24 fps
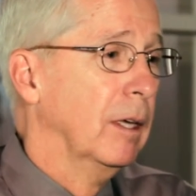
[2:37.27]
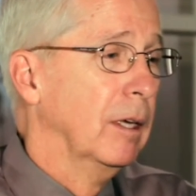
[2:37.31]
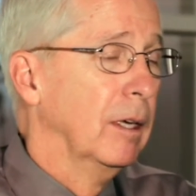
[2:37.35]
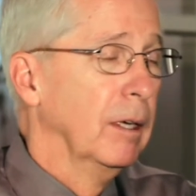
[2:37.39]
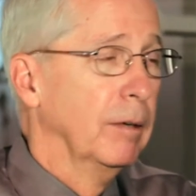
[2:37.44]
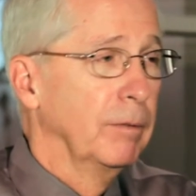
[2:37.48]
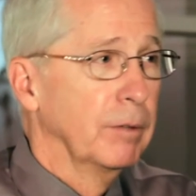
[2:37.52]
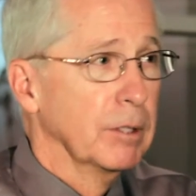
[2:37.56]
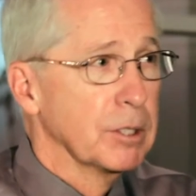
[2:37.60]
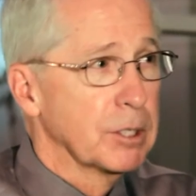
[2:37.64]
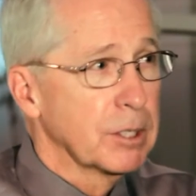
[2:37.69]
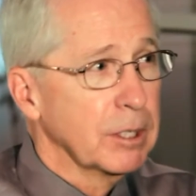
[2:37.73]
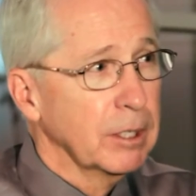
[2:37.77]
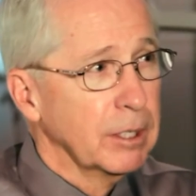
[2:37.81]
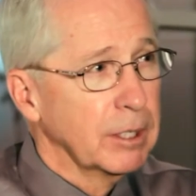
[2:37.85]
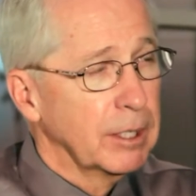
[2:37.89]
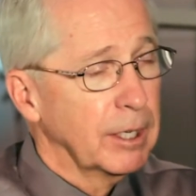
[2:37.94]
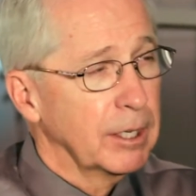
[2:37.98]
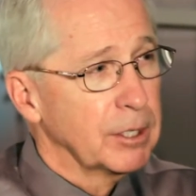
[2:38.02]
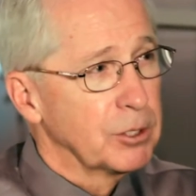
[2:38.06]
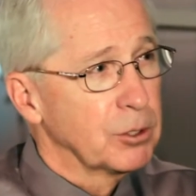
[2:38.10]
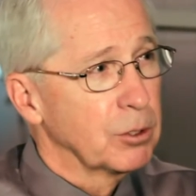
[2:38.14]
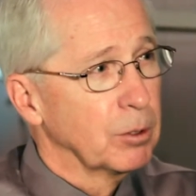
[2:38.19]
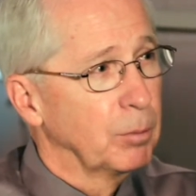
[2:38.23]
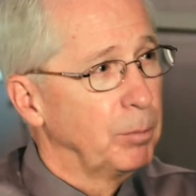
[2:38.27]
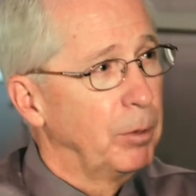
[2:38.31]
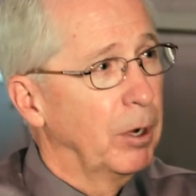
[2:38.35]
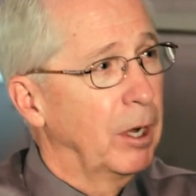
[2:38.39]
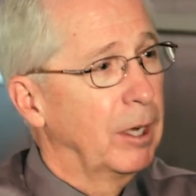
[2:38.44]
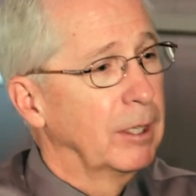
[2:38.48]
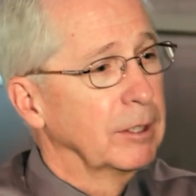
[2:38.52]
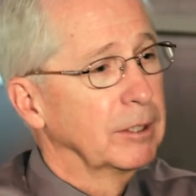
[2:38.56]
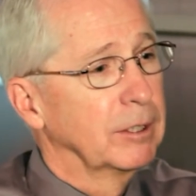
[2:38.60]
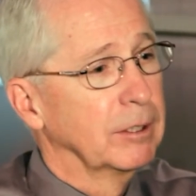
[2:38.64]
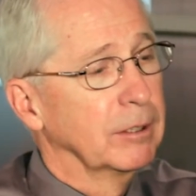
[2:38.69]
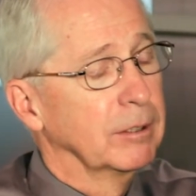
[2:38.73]
If the skin tests are
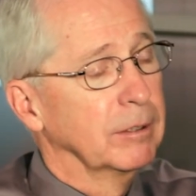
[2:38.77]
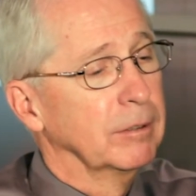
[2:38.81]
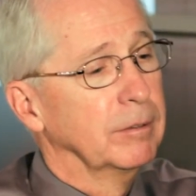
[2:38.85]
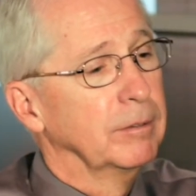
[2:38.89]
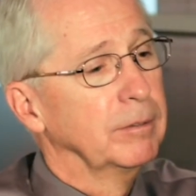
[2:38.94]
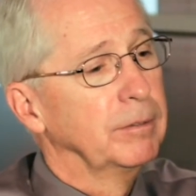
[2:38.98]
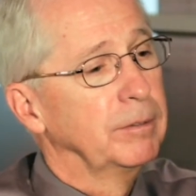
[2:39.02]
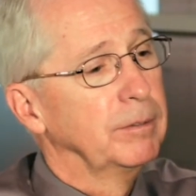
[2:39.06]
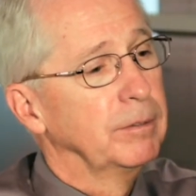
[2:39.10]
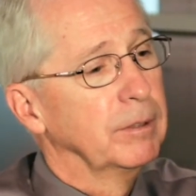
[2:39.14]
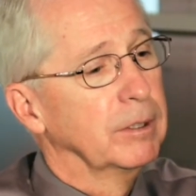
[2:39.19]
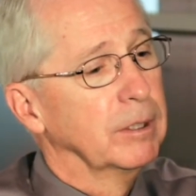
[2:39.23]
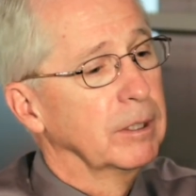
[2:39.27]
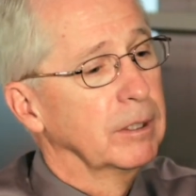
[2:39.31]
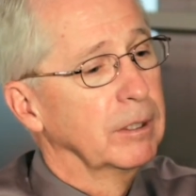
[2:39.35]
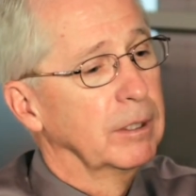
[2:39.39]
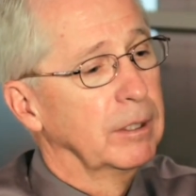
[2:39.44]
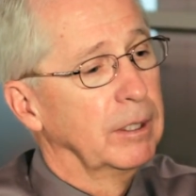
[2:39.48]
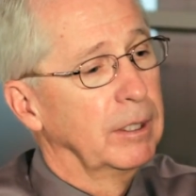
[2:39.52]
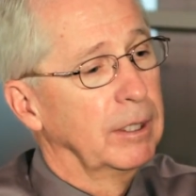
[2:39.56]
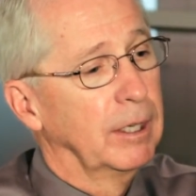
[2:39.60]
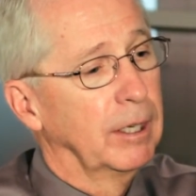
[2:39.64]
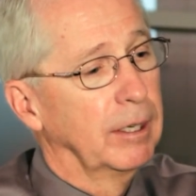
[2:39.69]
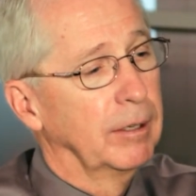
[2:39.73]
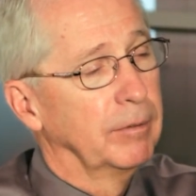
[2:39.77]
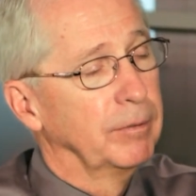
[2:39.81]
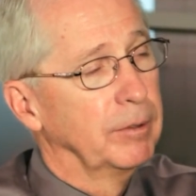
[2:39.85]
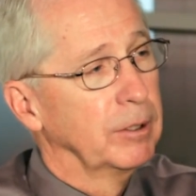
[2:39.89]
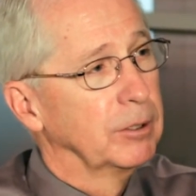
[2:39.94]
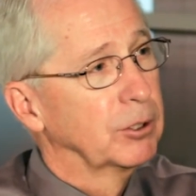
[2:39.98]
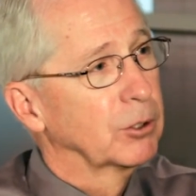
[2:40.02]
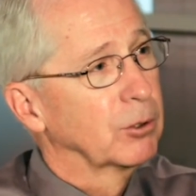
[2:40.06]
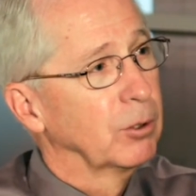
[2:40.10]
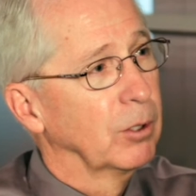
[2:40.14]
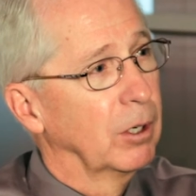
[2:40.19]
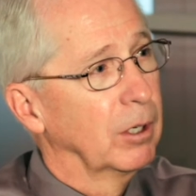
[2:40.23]
positive and they have
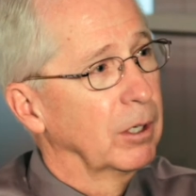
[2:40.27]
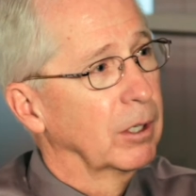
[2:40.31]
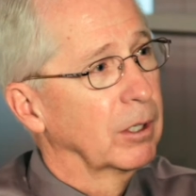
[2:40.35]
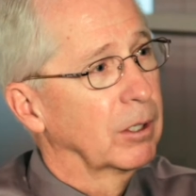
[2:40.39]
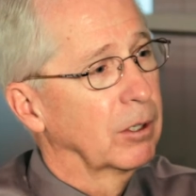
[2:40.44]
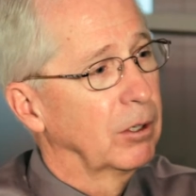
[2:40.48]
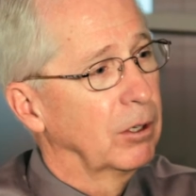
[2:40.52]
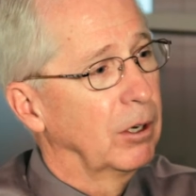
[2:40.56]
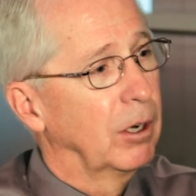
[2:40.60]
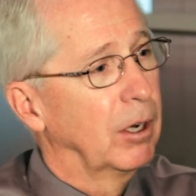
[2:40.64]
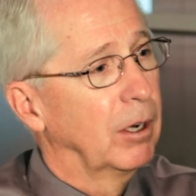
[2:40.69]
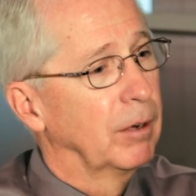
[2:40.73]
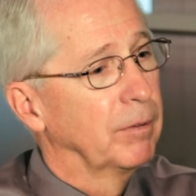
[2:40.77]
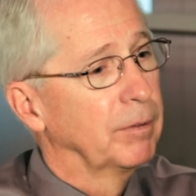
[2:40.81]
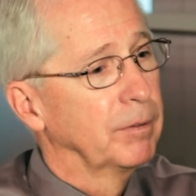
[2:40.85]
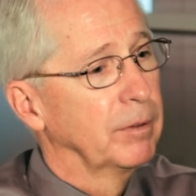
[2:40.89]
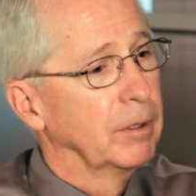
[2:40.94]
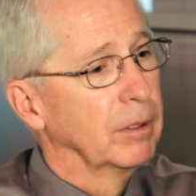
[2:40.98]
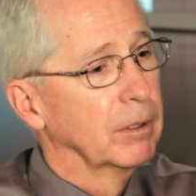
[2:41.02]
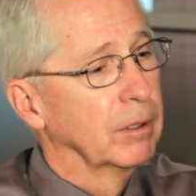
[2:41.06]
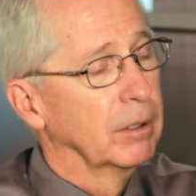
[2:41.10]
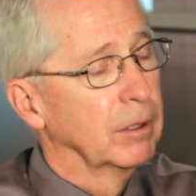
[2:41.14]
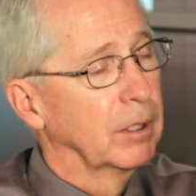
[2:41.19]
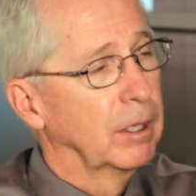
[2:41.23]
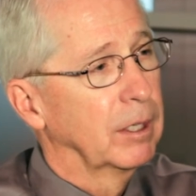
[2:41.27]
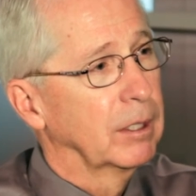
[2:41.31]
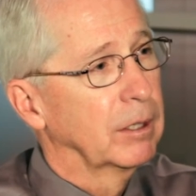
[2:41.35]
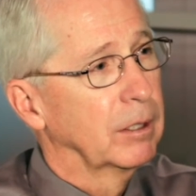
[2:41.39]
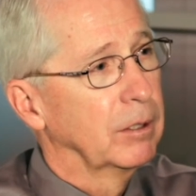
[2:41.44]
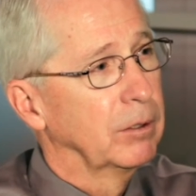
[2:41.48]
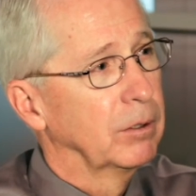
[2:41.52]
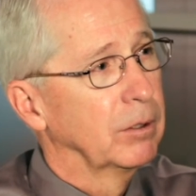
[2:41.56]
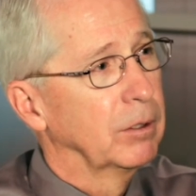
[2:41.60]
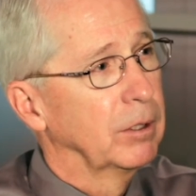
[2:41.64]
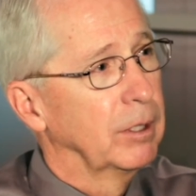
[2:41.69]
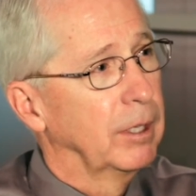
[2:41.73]
this chronic cough, then the
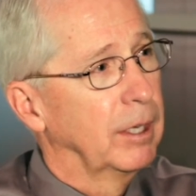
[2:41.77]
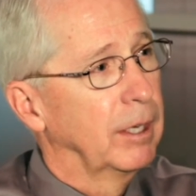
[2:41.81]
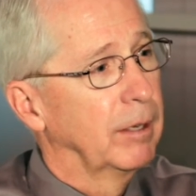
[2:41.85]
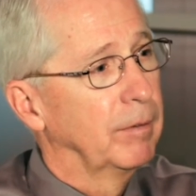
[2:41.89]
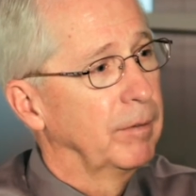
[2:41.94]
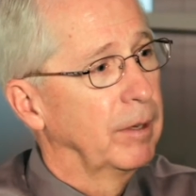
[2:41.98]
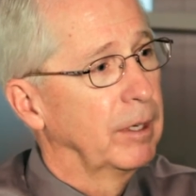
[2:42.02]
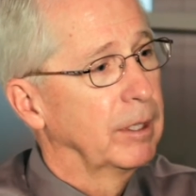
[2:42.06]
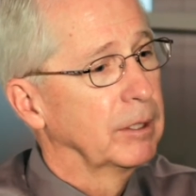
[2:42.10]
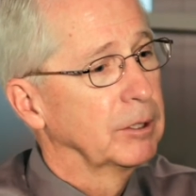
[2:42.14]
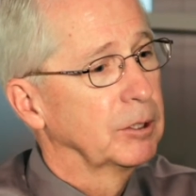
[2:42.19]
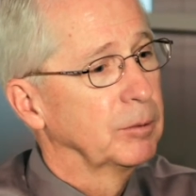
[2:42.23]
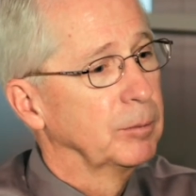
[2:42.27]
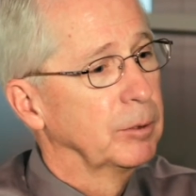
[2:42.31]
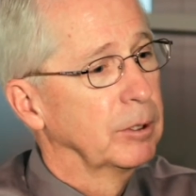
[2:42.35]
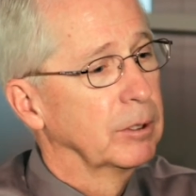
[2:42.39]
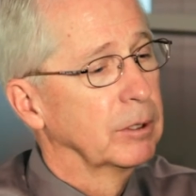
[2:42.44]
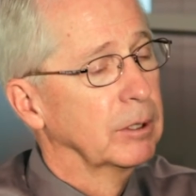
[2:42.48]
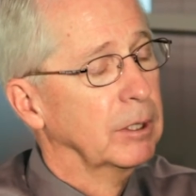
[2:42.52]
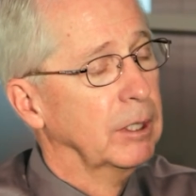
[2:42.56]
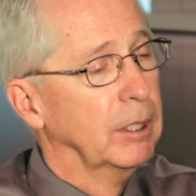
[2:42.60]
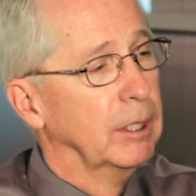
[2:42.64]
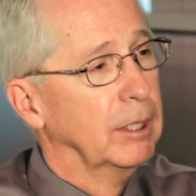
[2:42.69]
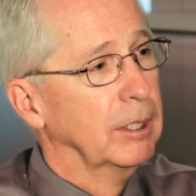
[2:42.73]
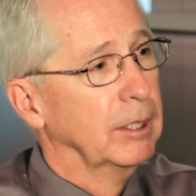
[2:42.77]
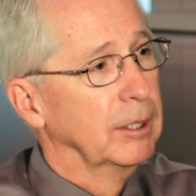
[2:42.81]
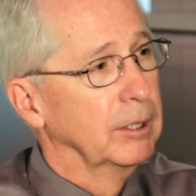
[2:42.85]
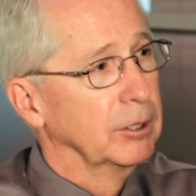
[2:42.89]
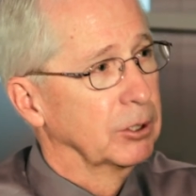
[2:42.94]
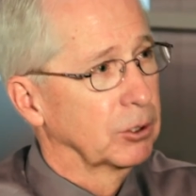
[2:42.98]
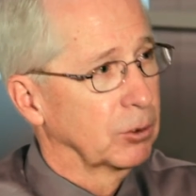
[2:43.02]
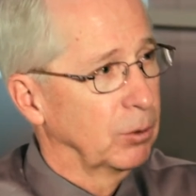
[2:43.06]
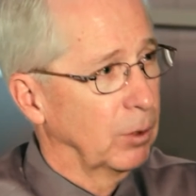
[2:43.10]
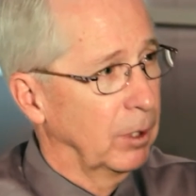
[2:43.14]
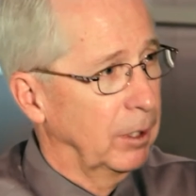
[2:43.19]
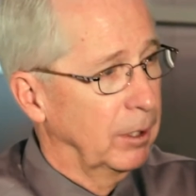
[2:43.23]
likelihood they have asthma
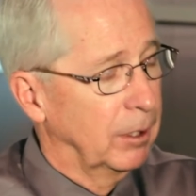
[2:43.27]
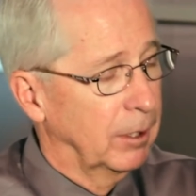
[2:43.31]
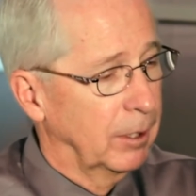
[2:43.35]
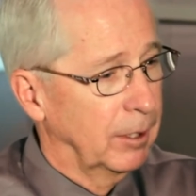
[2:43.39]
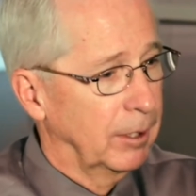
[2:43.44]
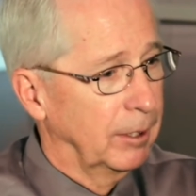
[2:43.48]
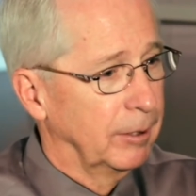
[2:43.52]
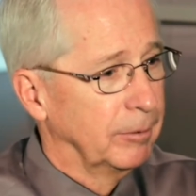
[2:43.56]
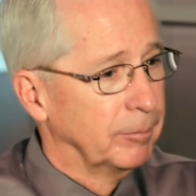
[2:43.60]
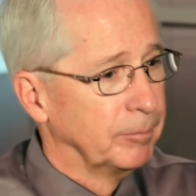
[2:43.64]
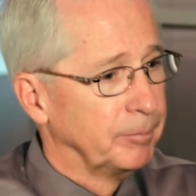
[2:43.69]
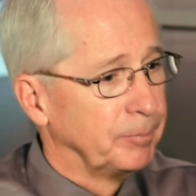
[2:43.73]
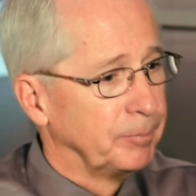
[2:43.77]
is quite high.